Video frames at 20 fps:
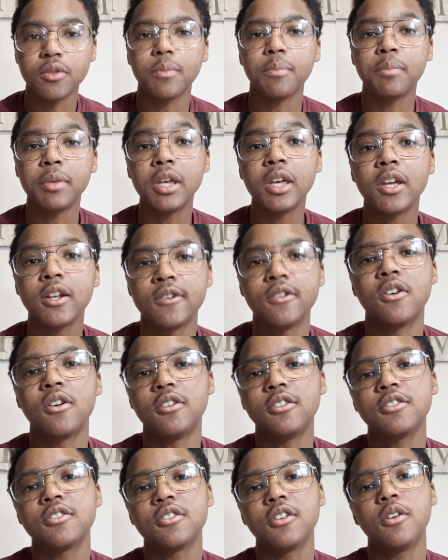big
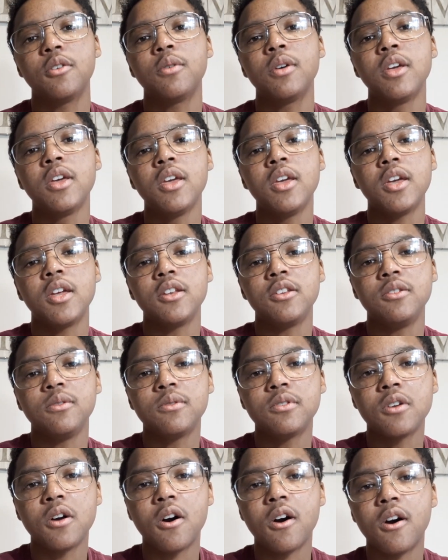doll show in
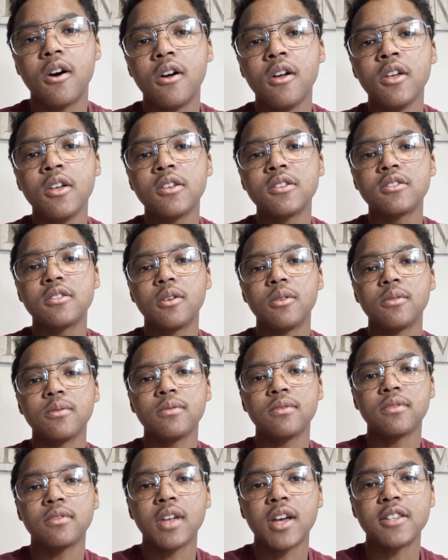Utah. So
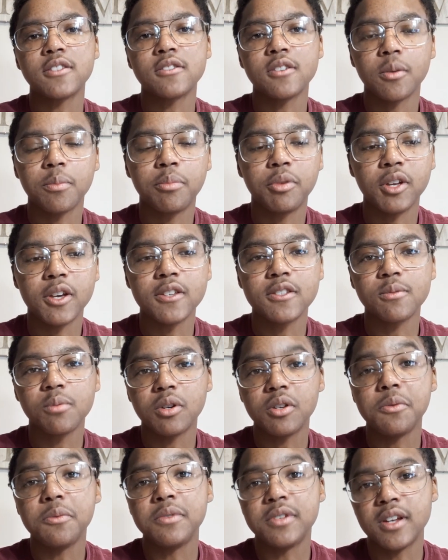that's a place
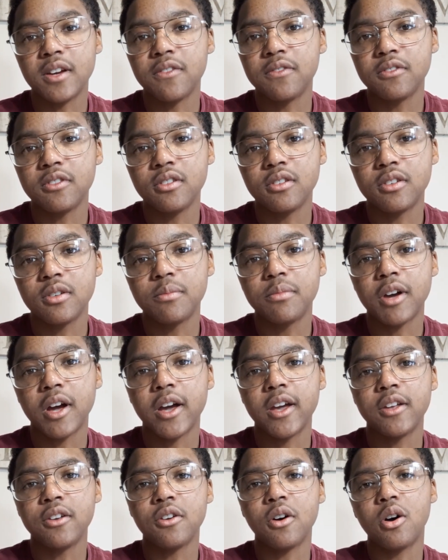where you definitely could
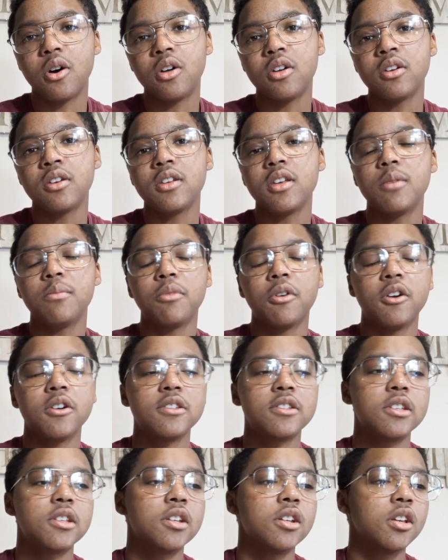buy a doll in
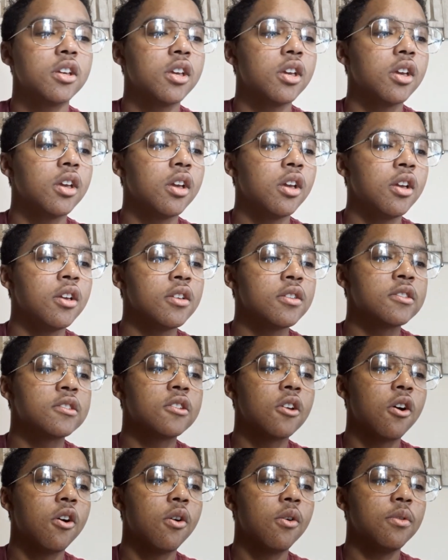person.
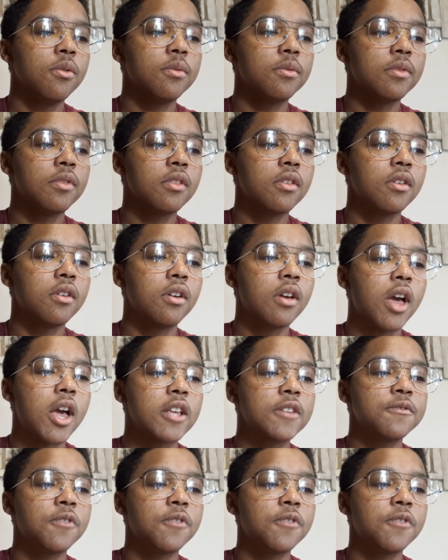So as